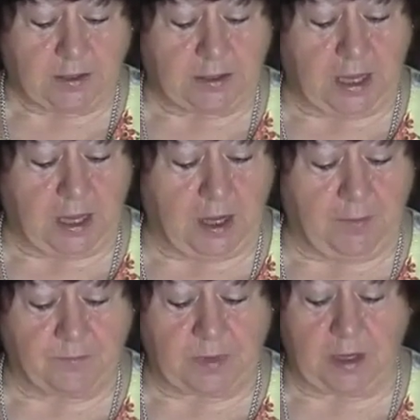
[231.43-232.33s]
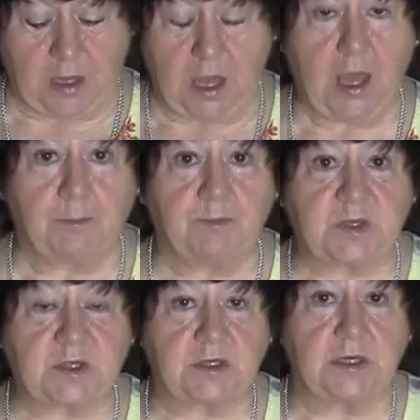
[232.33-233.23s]
The
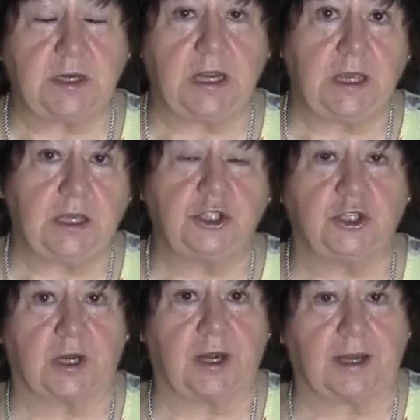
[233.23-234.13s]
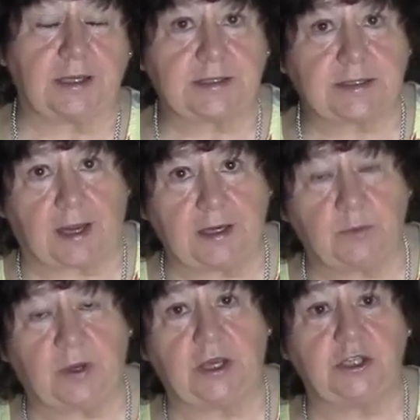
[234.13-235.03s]
hips, knees, you can lie
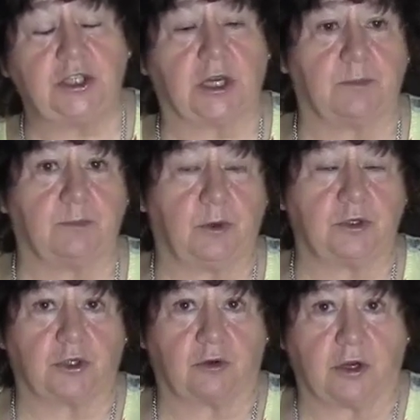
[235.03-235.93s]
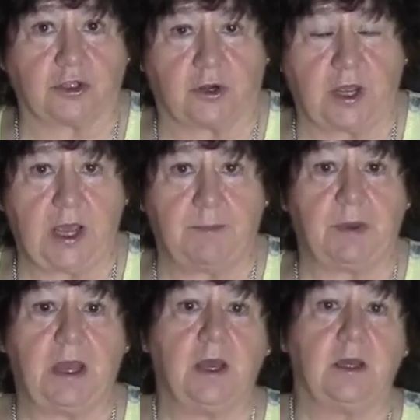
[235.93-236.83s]
sideways, you can put it across your hip,
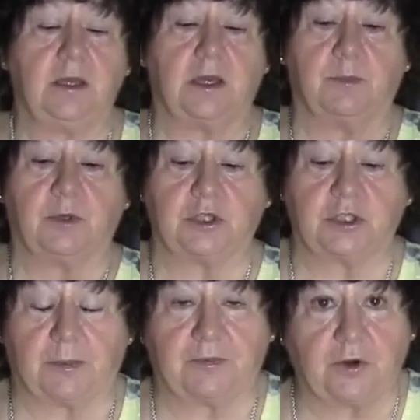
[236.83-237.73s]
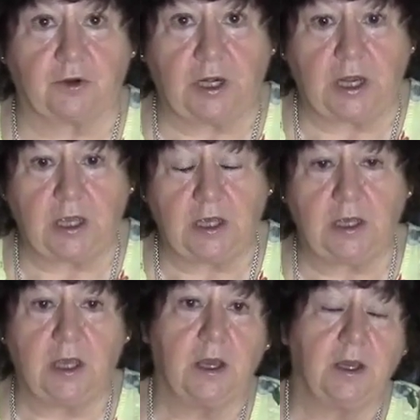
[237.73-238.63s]
you can put it on top of your
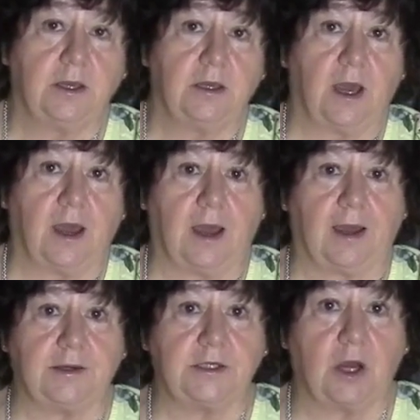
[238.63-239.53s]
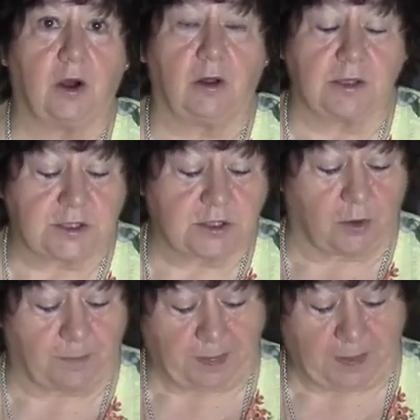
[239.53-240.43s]
knee, and also